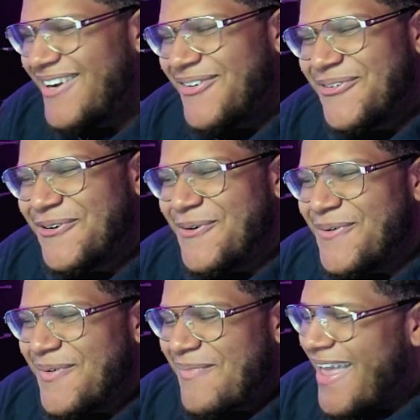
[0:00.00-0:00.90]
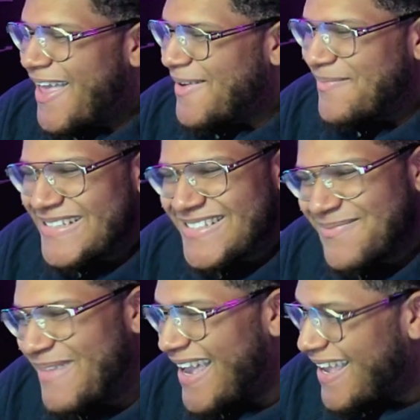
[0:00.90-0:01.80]
Ooh, the bad bitch of
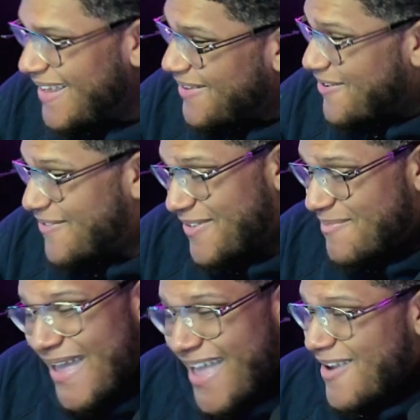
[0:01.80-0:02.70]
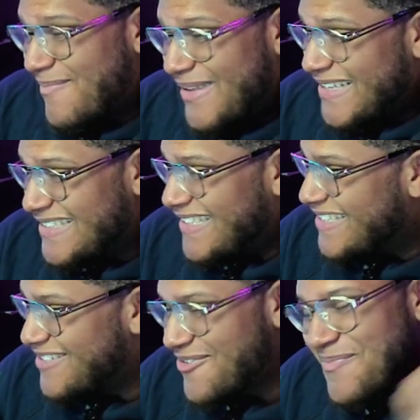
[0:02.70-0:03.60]
Black Clover, the bad bitch of the
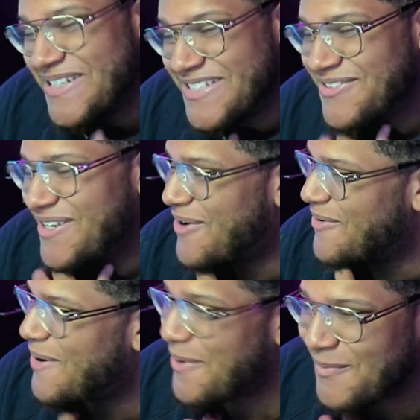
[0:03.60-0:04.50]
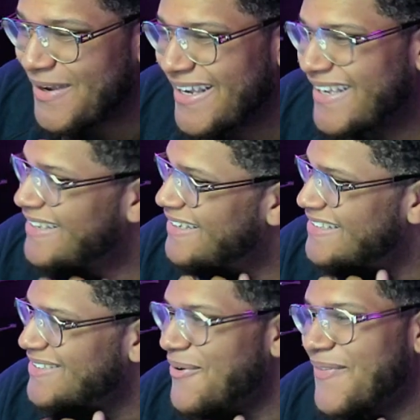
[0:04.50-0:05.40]
drippy trio. Oh my
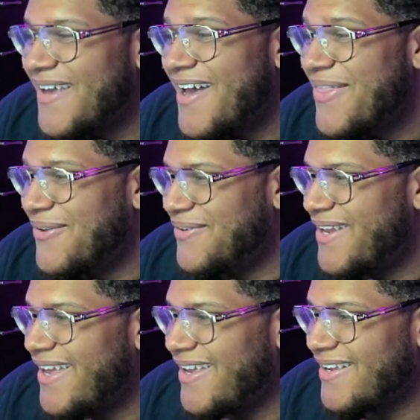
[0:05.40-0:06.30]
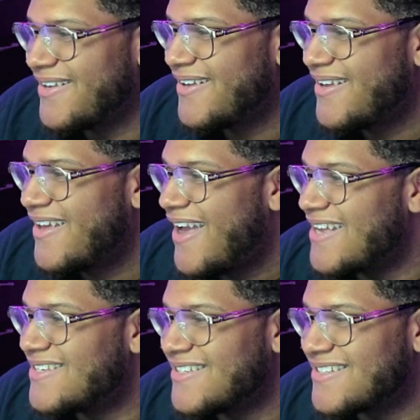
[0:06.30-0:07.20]
goodness. On the other day, I
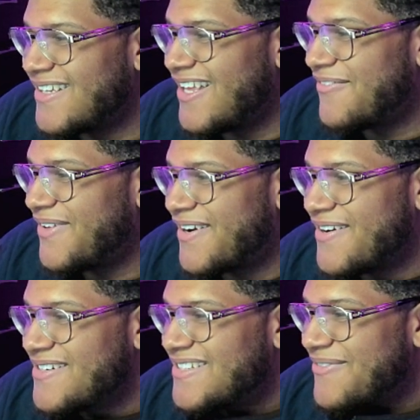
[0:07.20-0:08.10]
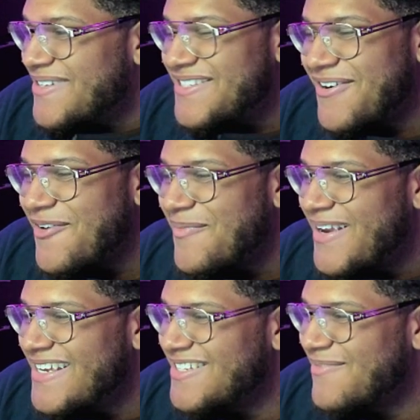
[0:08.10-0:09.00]
just left the curse and returned
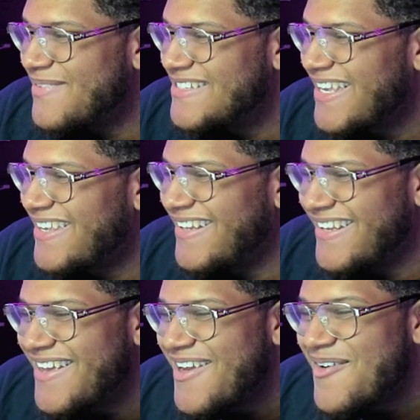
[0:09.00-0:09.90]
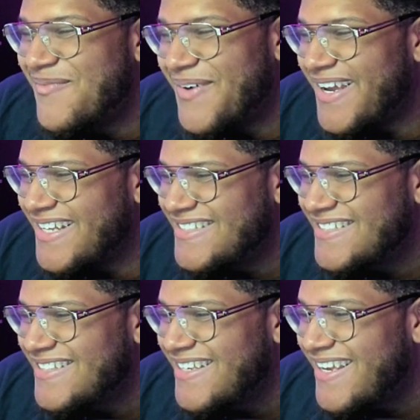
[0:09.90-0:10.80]
because of Megicula,
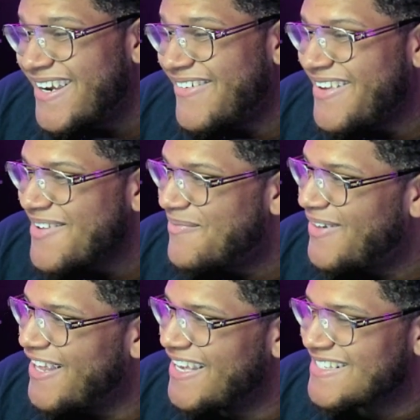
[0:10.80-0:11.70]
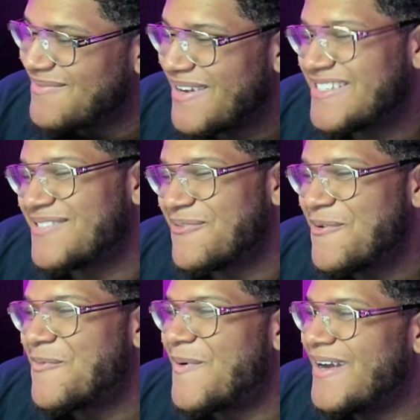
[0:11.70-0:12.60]
but we can play as much as we
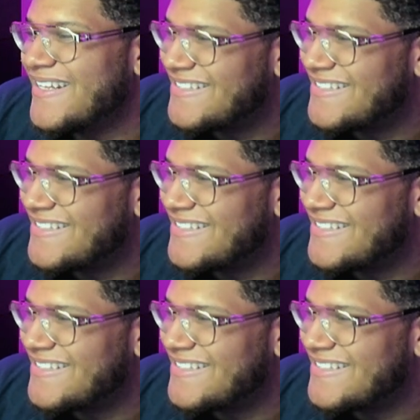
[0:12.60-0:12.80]
want